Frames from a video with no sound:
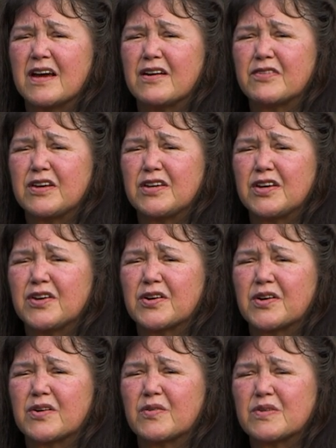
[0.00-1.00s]
Every
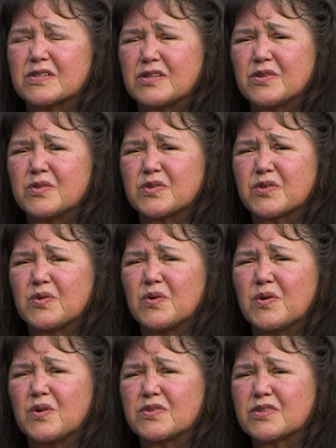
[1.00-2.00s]
year it was a new school,